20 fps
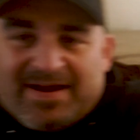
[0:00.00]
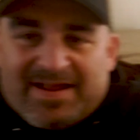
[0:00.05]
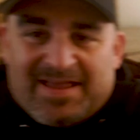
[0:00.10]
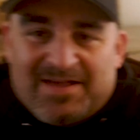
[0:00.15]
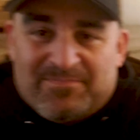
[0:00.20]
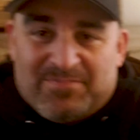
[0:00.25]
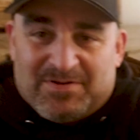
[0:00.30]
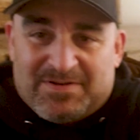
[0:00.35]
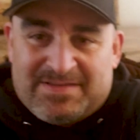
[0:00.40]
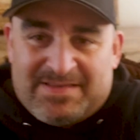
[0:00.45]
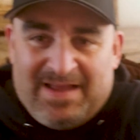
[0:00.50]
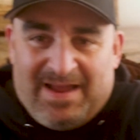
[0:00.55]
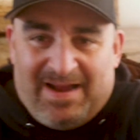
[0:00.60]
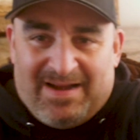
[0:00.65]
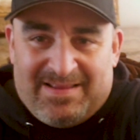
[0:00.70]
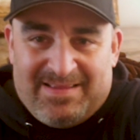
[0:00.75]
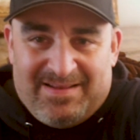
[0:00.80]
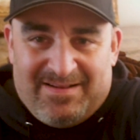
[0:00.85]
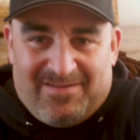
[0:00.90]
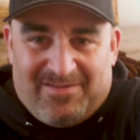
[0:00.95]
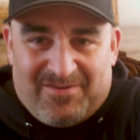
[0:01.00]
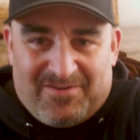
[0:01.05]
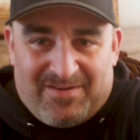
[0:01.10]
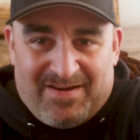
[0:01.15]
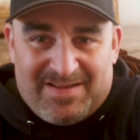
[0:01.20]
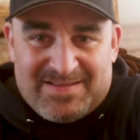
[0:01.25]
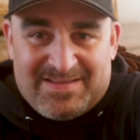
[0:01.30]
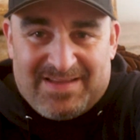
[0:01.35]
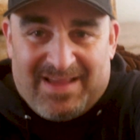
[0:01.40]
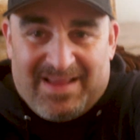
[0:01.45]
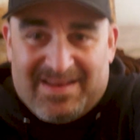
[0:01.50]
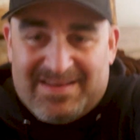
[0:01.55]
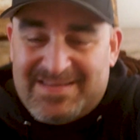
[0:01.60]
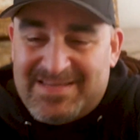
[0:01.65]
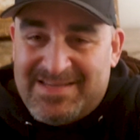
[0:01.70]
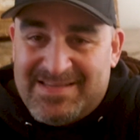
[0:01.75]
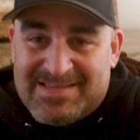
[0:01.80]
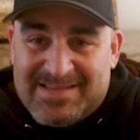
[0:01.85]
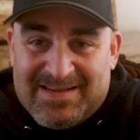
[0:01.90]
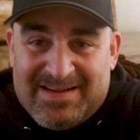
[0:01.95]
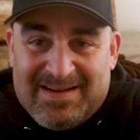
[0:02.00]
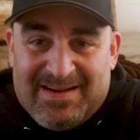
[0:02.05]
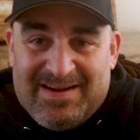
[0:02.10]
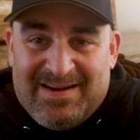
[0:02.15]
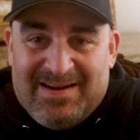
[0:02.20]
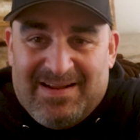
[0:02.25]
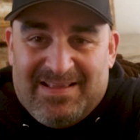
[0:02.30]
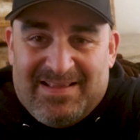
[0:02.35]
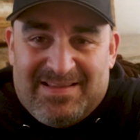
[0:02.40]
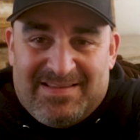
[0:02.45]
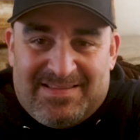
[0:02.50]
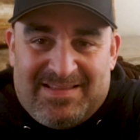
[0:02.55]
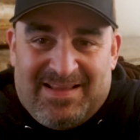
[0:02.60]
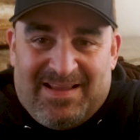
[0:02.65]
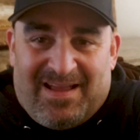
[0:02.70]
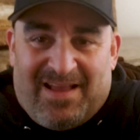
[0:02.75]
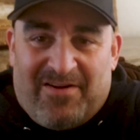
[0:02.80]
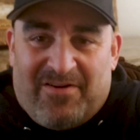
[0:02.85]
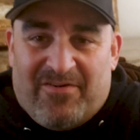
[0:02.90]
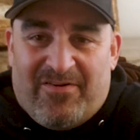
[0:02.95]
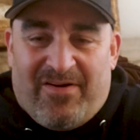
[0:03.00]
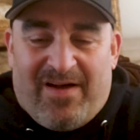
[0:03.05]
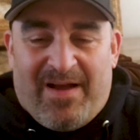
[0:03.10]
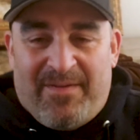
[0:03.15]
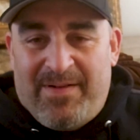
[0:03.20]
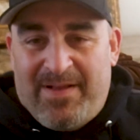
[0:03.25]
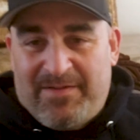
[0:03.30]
gimbal's acting all crazy again. Jeez, this thing, I don't know.